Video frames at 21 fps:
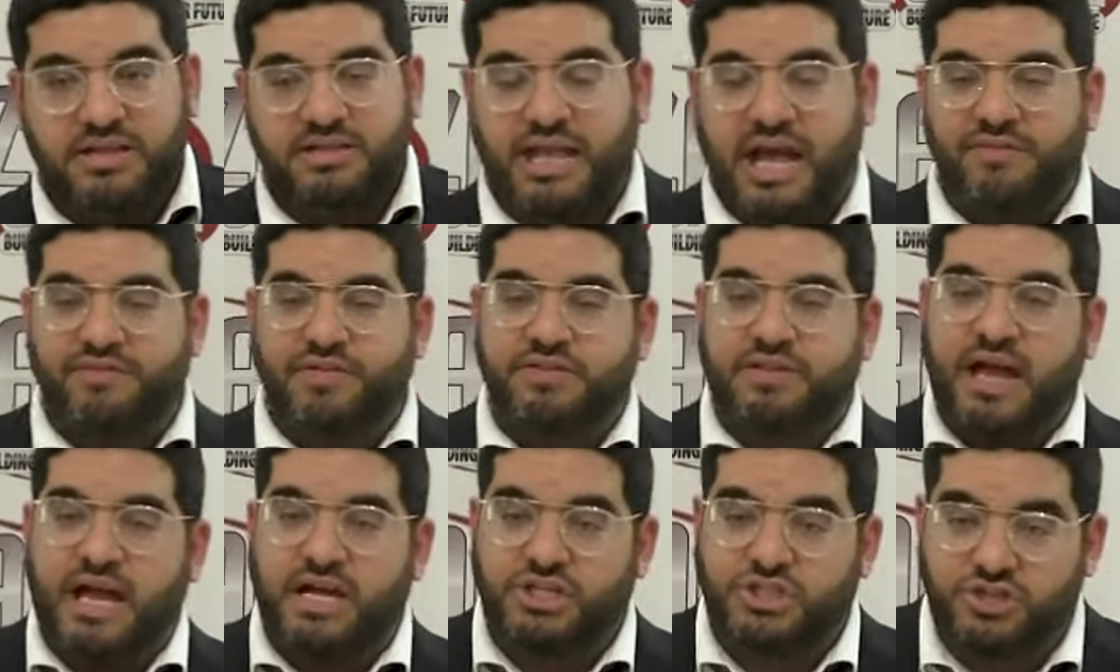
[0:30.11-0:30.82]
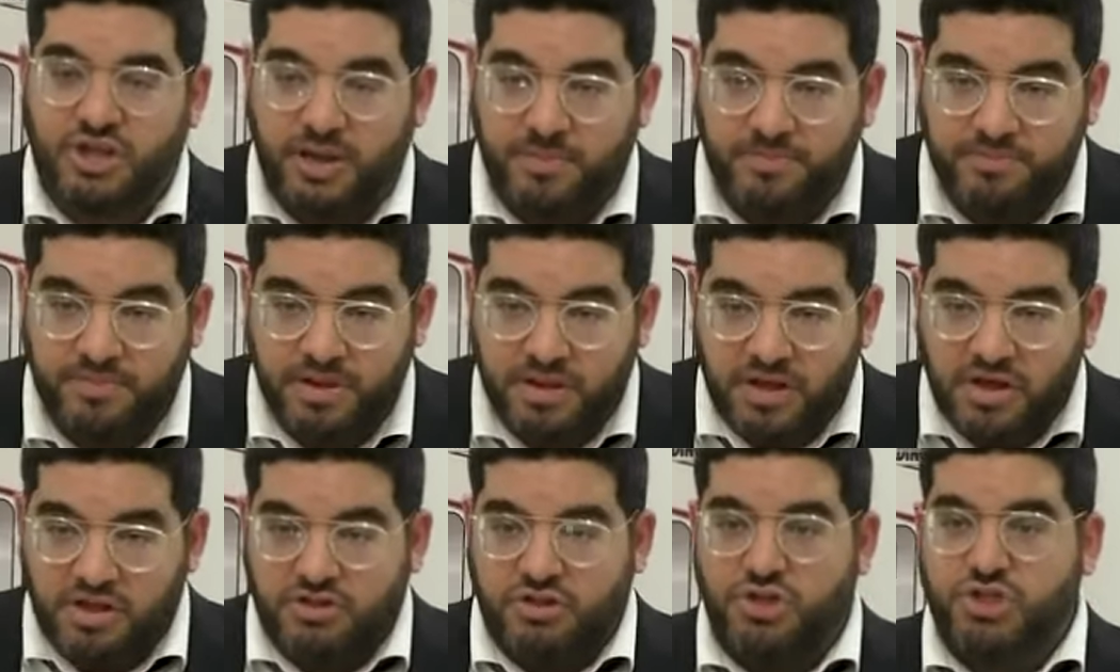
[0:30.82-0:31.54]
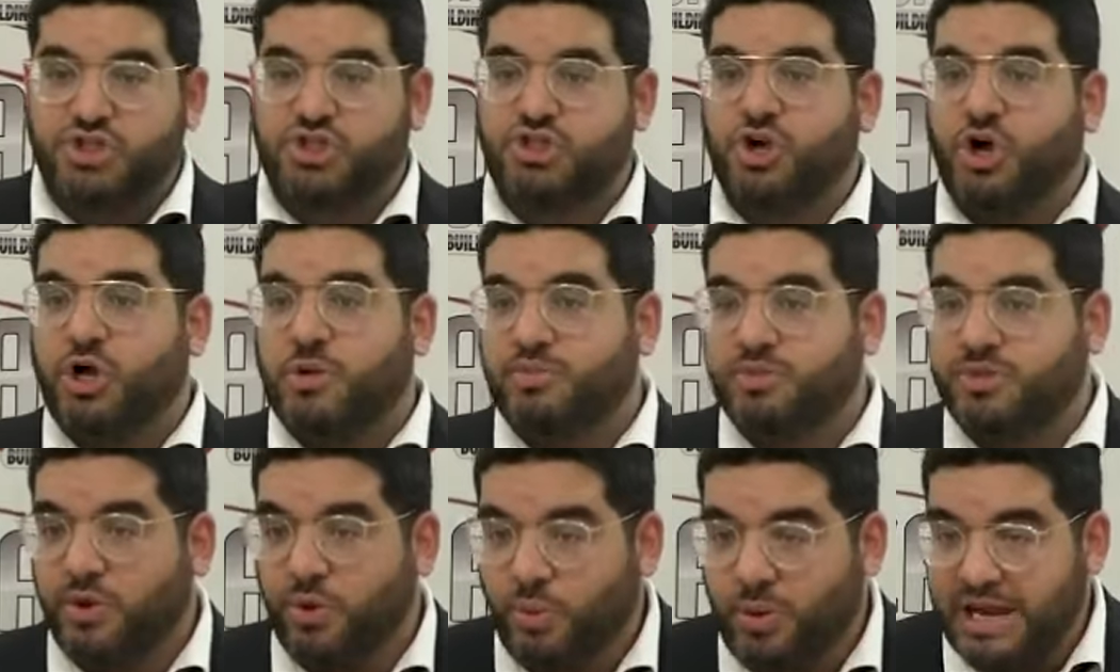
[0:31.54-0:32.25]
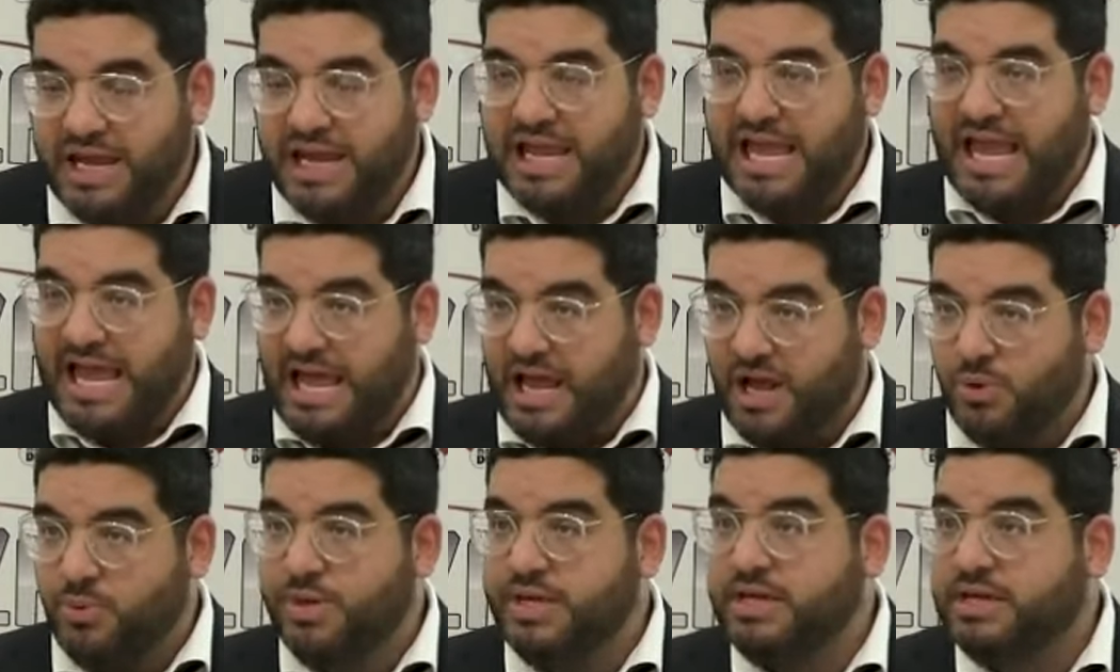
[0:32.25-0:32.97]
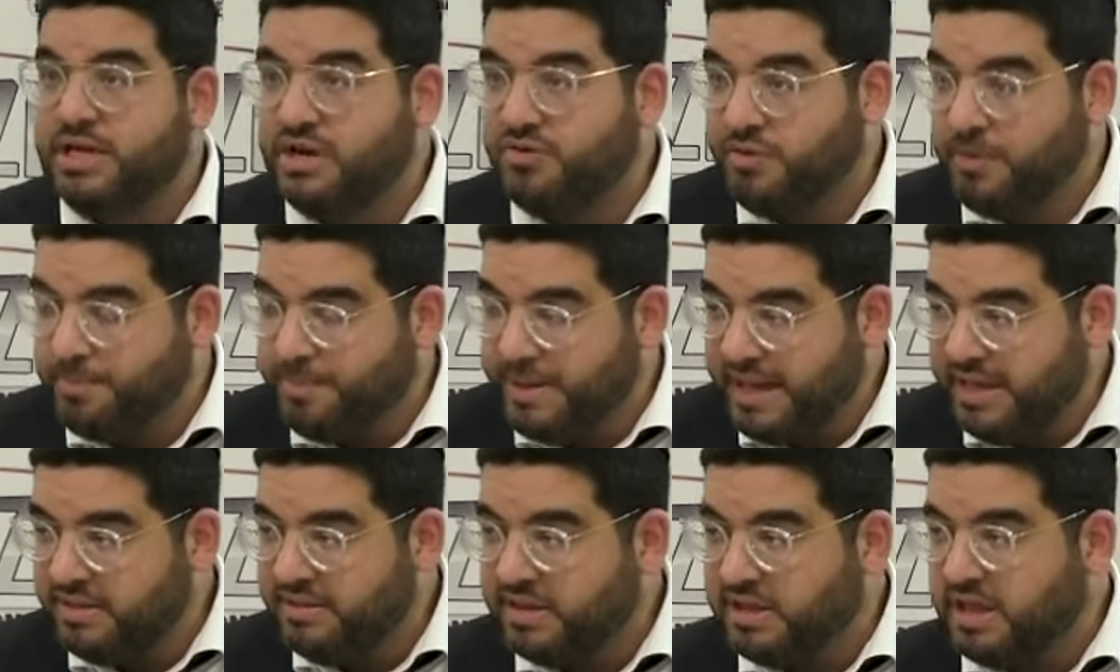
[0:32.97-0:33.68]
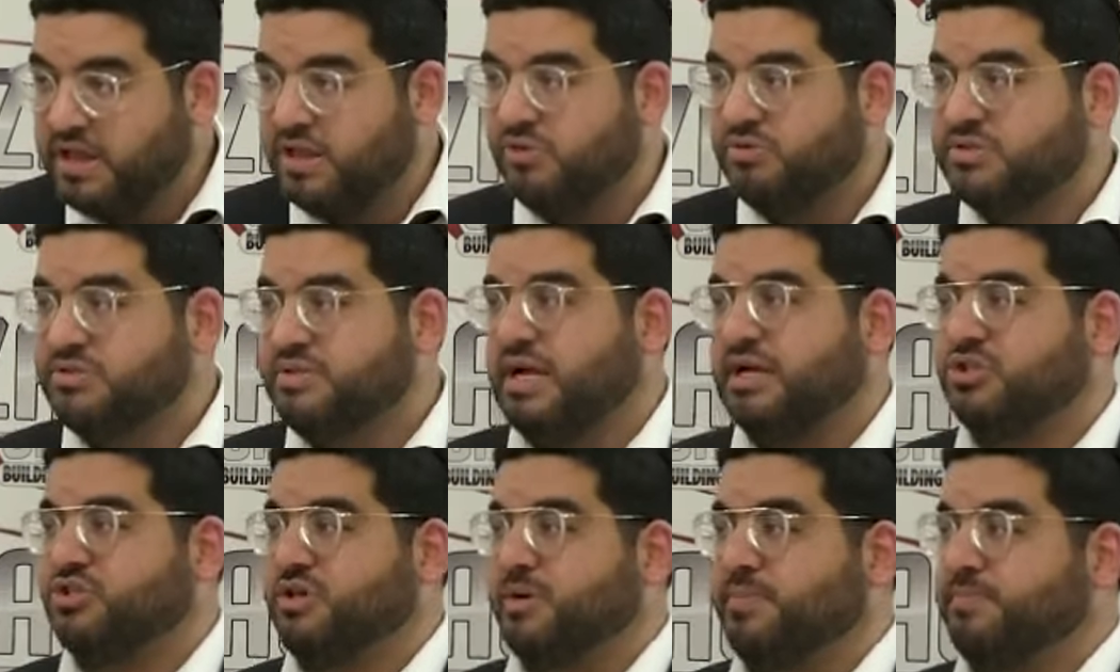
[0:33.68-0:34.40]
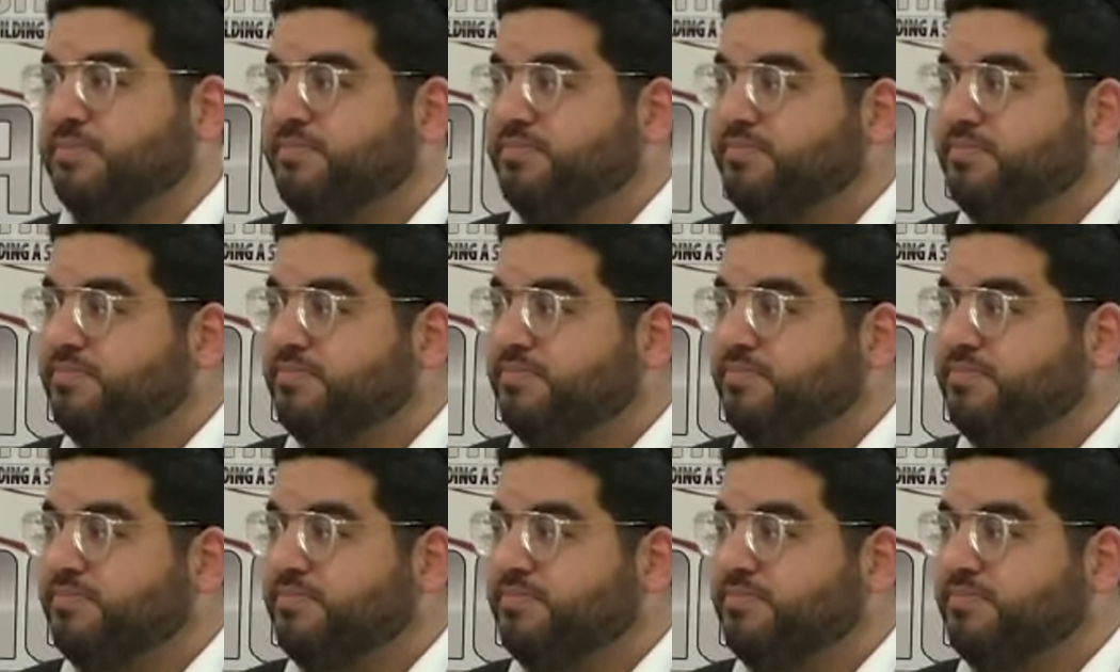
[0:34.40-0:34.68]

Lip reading: Daven to Hashem to show him the way how he can repent and get close to Hashem.